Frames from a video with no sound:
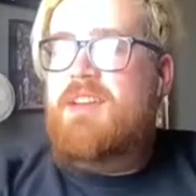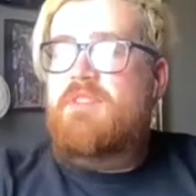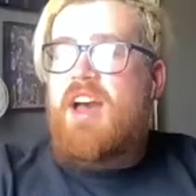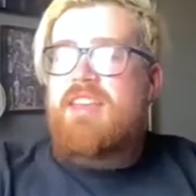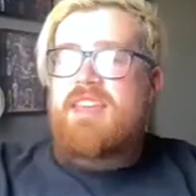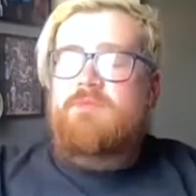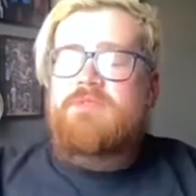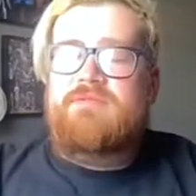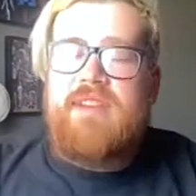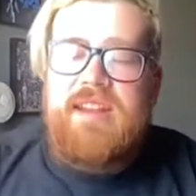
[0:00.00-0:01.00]
it
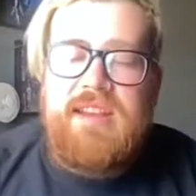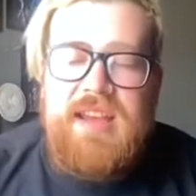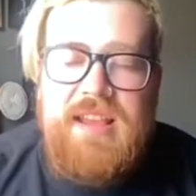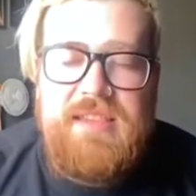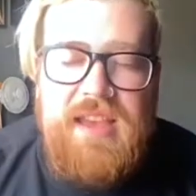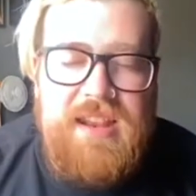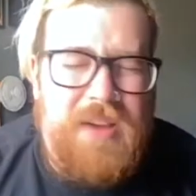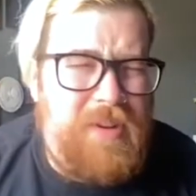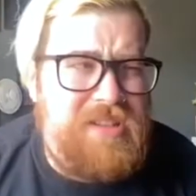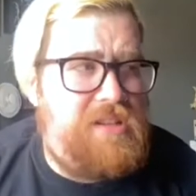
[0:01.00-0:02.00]
was a Reddit, and then I
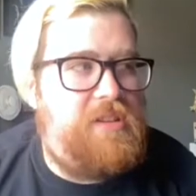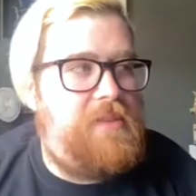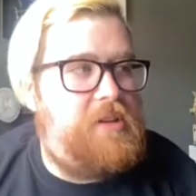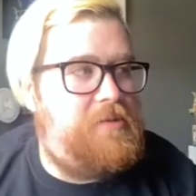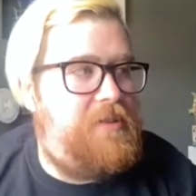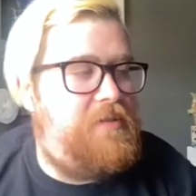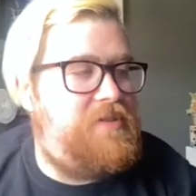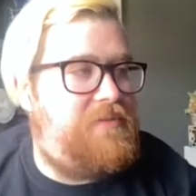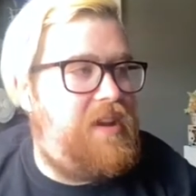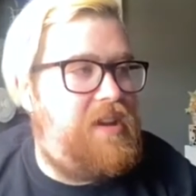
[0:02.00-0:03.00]
watched a documentary. It was
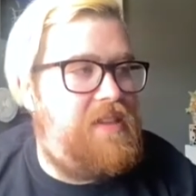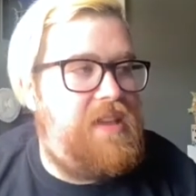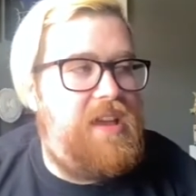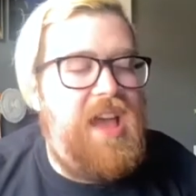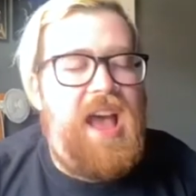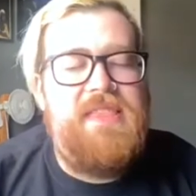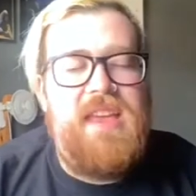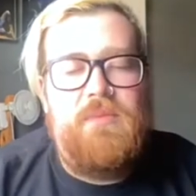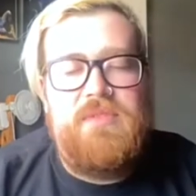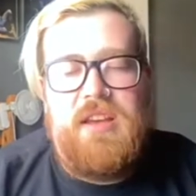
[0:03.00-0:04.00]
a Reddit, and
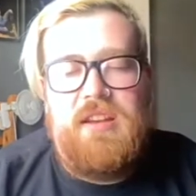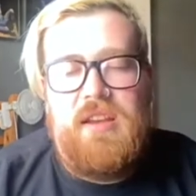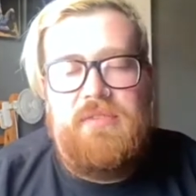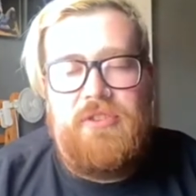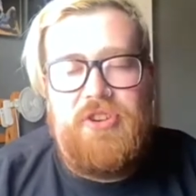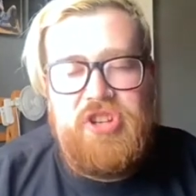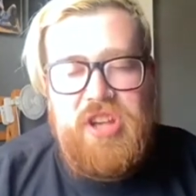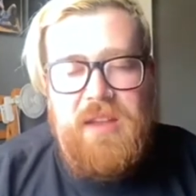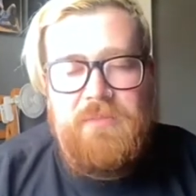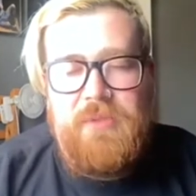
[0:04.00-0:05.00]
then it was on like
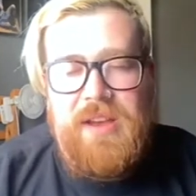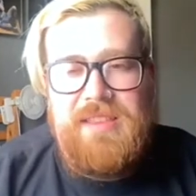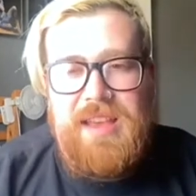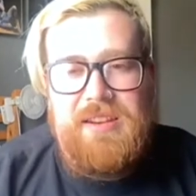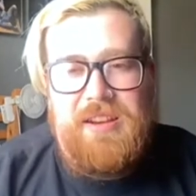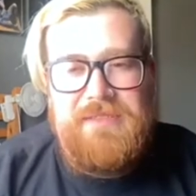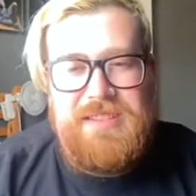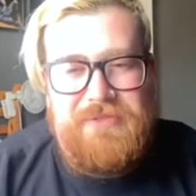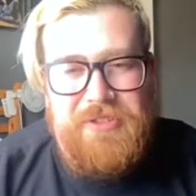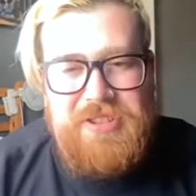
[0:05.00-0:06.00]
4chan, and then
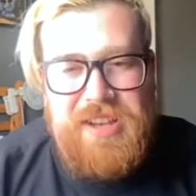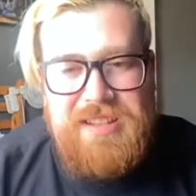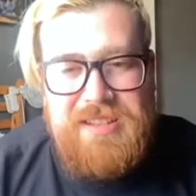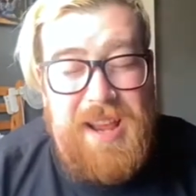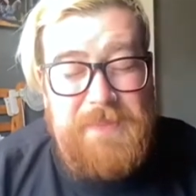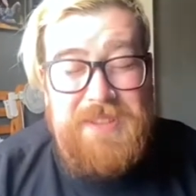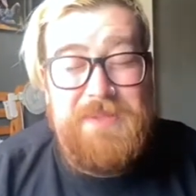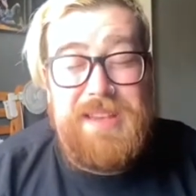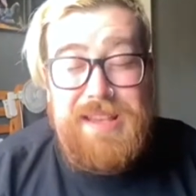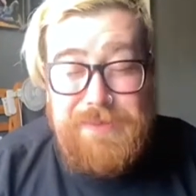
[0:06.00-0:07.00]
obviously 4chan is an
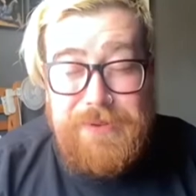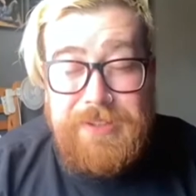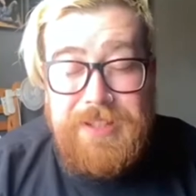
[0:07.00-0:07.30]
absolute cesspool.